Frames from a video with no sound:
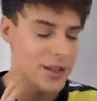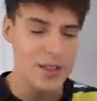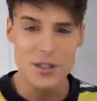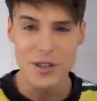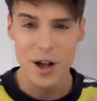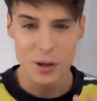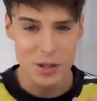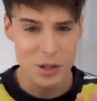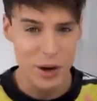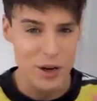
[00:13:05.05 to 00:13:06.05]
This is
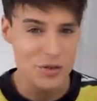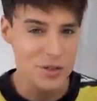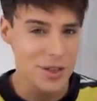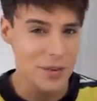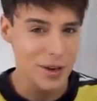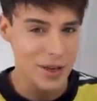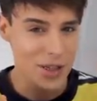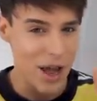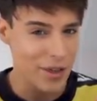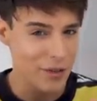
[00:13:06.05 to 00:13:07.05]
also interesting
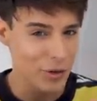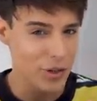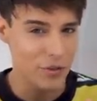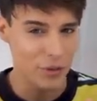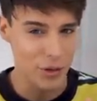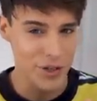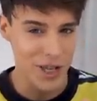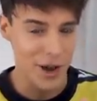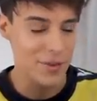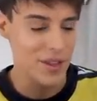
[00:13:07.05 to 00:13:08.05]
because I think for the first
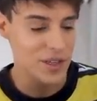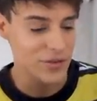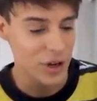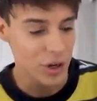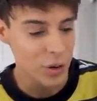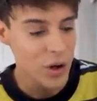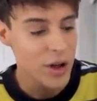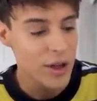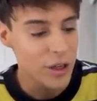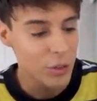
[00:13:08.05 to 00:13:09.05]
time in this video,
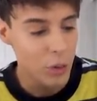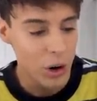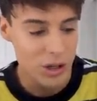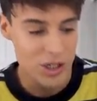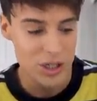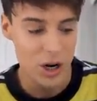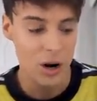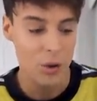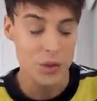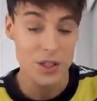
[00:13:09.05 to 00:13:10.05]
the
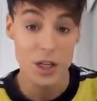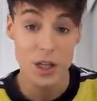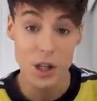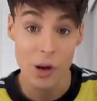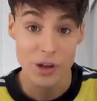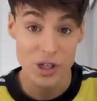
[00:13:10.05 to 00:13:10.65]
1-star was a lot